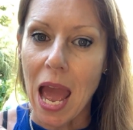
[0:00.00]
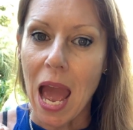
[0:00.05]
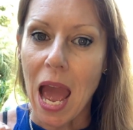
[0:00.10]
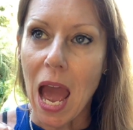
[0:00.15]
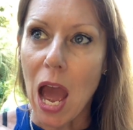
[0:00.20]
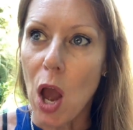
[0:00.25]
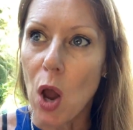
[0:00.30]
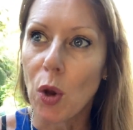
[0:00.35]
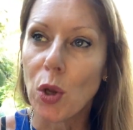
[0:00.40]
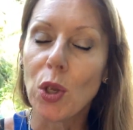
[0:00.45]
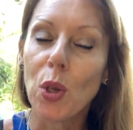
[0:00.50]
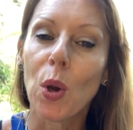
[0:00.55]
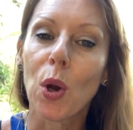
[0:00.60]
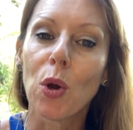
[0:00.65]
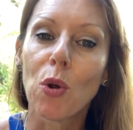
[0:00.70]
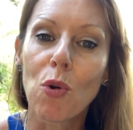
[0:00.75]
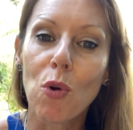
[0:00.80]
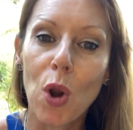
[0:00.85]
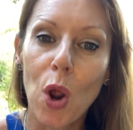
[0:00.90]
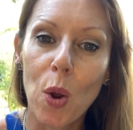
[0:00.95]
how you are
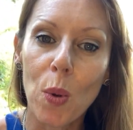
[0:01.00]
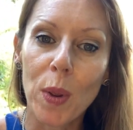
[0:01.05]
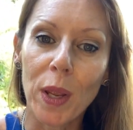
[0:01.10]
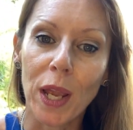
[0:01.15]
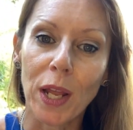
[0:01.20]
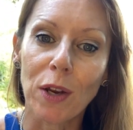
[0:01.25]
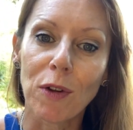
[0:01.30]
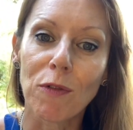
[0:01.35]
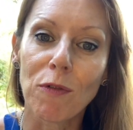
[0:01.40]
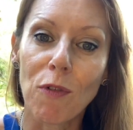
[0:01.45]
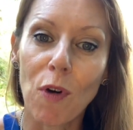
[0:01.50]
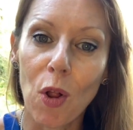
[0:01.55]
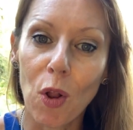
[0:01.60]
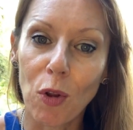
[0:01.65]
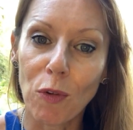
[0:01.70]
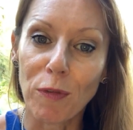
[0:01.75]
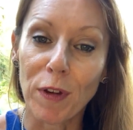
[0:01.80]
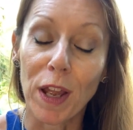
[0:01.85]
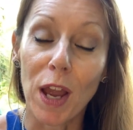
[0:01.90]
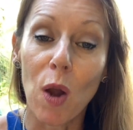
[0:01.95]
growing and
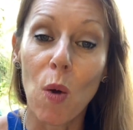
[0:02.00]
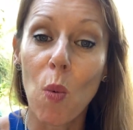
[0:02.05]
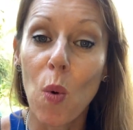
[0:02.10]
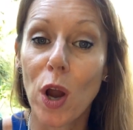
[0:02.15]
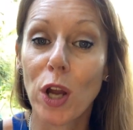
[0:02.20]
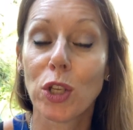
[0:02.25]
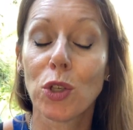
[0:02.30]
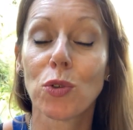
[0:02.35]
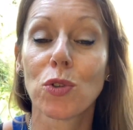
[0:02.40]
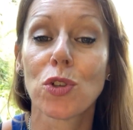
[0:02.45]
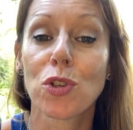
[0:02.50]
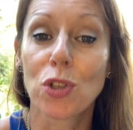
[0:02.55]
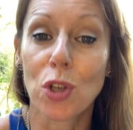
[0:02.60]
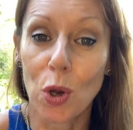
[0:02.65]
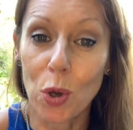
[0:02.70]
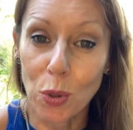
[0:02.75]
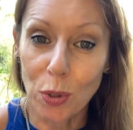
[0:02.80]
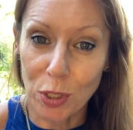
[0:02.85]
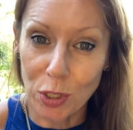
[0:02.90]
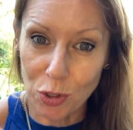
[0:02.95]
evolving, and what your
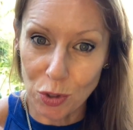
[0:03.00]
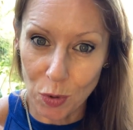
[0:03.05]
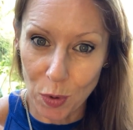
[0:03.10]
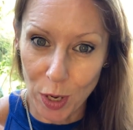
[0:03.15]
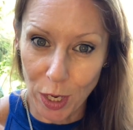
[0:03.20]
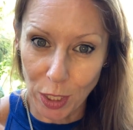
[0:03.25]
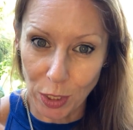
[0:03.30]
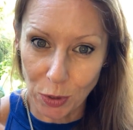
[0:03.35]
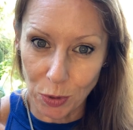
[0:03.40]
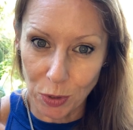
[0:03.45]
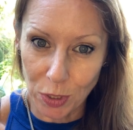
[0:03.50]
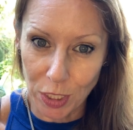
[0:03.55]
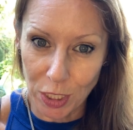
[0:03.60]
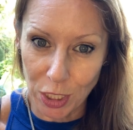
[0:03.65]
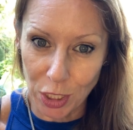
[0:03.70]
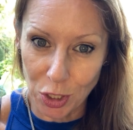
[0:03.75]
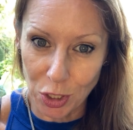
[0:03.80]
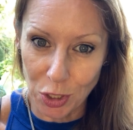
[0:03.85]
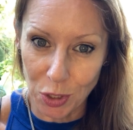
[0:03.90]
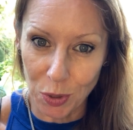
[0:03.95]
soul is trying to
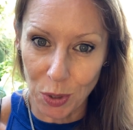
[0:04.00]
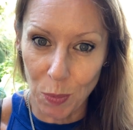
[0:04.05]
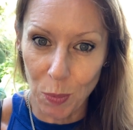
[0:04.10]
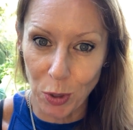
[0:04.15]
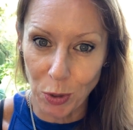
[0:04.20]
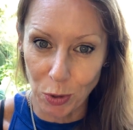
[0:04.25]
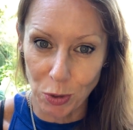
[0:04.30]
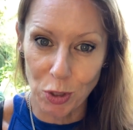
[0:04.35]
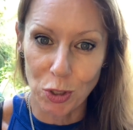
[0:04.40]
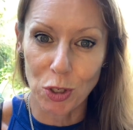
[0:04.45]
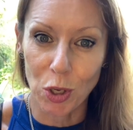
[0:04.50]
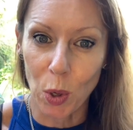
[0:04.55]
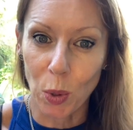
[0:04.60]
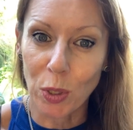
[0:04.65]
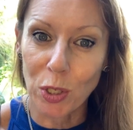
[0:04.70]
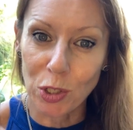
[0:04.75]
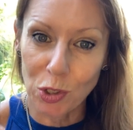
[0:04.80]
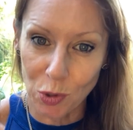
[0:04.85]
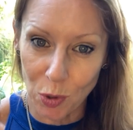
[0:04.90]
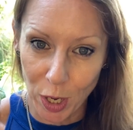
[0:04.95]
teach you, and what your soul
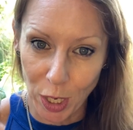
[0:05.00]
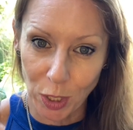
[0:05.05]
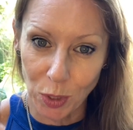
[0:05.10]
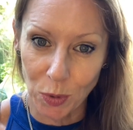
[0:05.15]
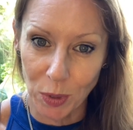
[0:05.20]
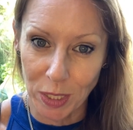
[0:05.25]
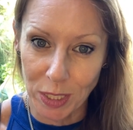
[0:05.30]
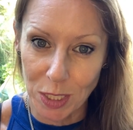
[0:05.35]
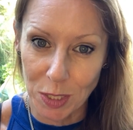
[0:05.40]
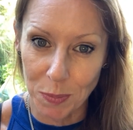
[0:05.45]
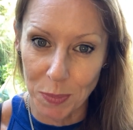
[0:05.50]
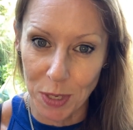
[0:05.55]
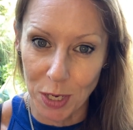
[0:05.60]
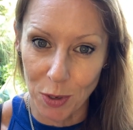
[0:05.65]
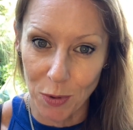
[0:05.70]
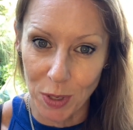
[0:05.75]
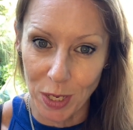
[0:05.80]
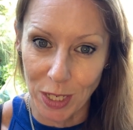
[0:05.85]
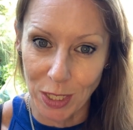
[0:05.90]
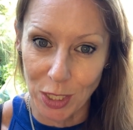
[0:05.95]
is trying to
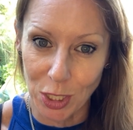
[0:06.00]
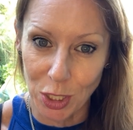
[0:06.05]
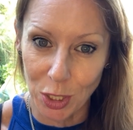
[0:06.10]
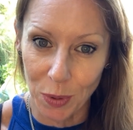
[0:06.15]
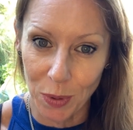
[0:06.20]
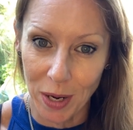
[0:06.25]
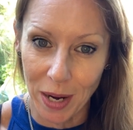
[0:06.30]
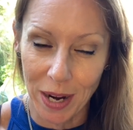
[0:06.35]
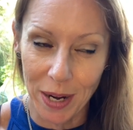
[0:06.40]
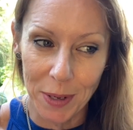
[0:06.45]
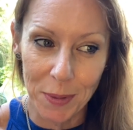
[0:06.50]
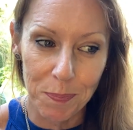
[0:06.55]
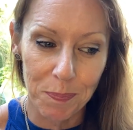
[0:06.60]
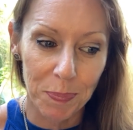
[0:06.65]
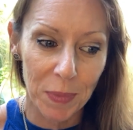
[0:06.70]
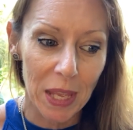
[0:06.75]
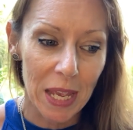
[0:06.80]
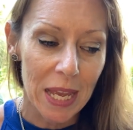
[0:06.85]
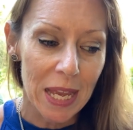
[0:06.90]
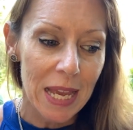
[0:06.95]
experience. Okay,
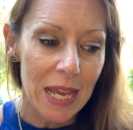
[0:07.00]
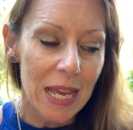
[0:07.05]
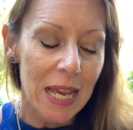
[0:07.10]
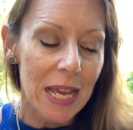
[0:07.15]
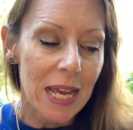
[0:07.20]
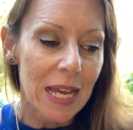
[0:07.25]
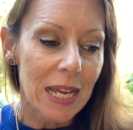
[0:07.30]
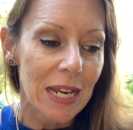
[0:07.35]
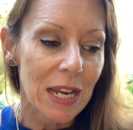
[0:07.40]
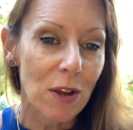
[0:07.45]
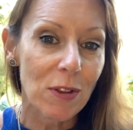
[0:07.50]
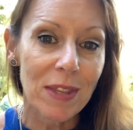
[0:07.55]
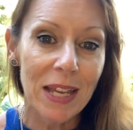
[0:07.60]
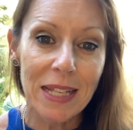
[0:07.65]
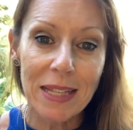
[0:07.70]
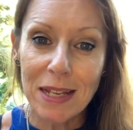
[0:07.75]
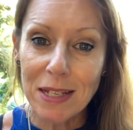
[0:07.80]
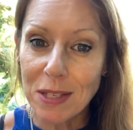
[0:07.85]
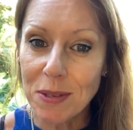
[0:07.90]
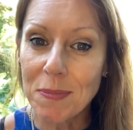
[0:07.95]
now
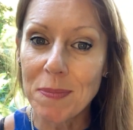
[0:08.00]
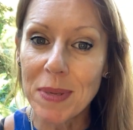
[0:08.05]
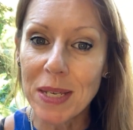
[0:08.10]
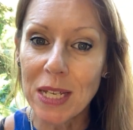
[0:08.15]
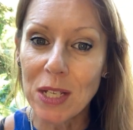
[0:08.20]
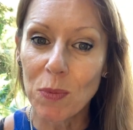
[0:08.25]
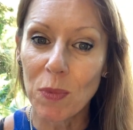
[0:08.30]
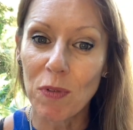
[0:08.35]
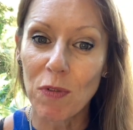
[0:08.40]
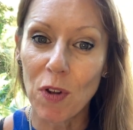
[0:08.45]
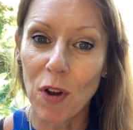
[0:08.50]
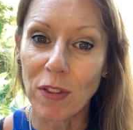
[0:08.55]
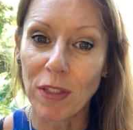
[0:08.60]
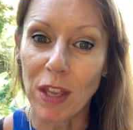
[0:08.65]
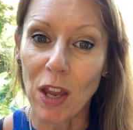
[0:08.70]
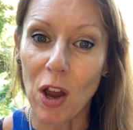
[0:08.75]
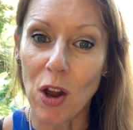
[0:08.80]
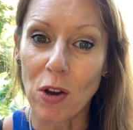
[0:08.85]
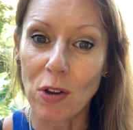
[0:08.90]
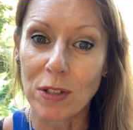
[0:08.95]
that doesn't mean we've got
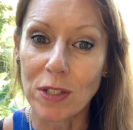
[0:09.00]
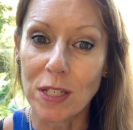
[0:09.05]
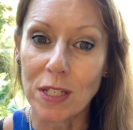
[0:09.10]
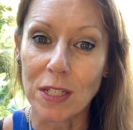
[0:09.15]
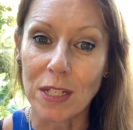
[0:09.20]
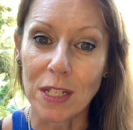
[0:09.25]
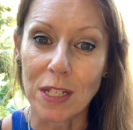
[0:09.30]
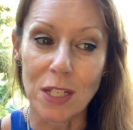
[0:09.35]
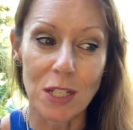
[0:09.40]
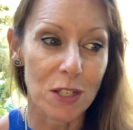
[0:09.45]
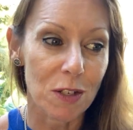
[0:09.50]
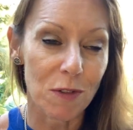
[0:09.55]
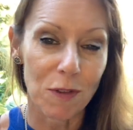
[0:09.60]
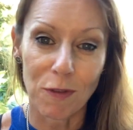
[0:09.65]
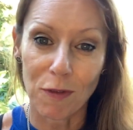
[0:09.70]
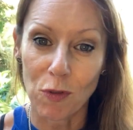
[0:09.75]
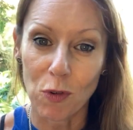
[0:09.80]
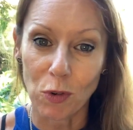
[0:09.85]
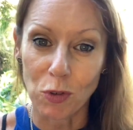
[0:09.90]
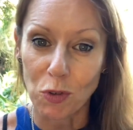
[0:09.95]
the answers
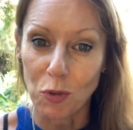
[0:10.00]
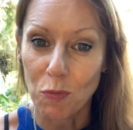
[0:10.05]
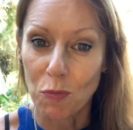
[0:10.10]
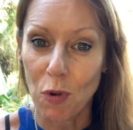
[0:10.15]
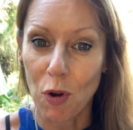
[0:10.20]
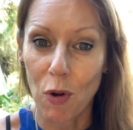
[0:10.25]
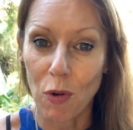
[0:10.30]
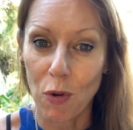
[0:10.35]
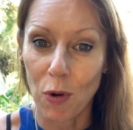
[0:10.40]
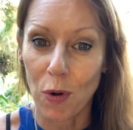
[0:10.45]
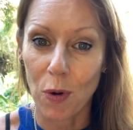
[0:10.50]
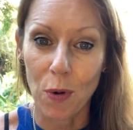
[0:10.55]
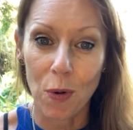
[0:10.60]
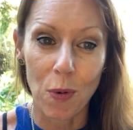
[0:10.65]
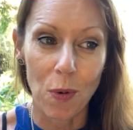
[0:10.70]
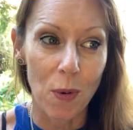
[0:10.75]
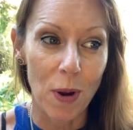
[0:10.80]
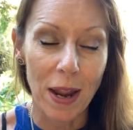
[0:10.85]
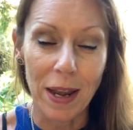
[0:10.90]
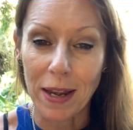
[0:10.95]
for
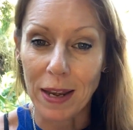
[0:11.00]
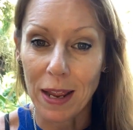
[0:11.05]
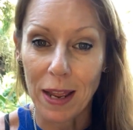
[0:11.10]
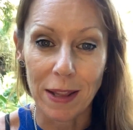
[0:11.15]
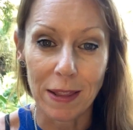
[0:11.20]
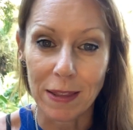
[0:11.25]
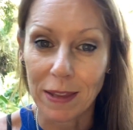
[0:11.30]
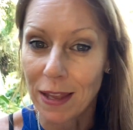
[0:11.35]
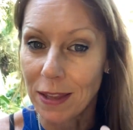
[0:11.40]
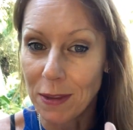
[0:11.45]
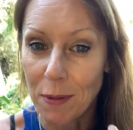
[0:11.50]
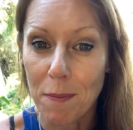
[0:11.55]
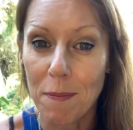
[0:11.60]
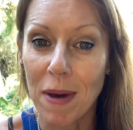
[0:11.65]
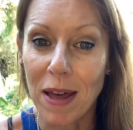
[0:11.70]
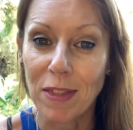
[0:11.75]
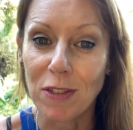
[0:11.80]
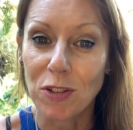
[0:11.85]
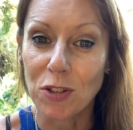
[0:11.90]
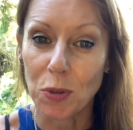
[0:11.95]
tomorrow and the
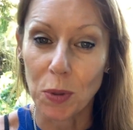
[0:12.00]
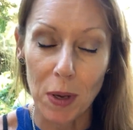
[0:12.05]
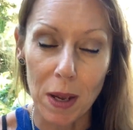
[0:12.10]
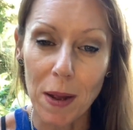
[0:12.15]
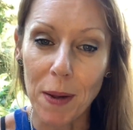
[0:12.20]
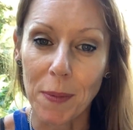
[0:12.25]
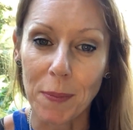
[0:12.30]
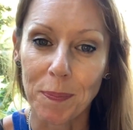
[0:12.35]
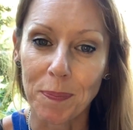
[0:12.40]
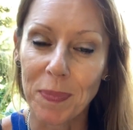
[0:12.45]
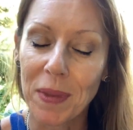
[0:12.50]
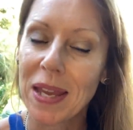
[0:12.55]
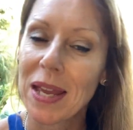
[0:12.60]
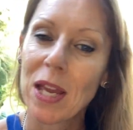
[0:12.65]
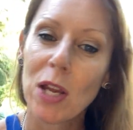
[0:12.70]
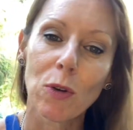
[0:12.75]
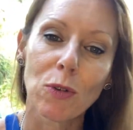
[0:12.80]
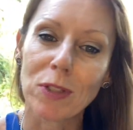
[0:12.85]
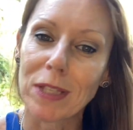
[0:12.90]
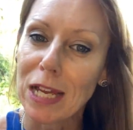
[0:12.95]
months to come,
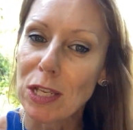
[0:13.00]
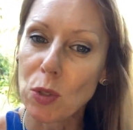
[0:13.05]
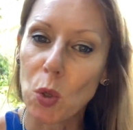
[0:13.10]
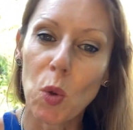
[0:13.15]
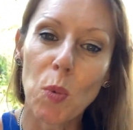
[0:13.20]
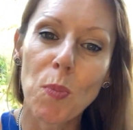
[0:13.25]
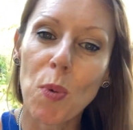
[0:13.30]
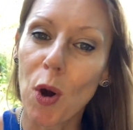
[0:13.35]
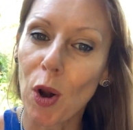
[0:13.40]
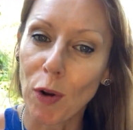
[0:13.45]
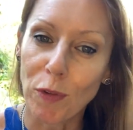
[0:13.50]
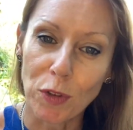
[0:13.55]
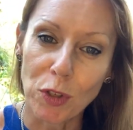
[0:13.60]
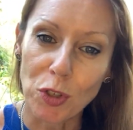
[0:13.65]
because that's all part of the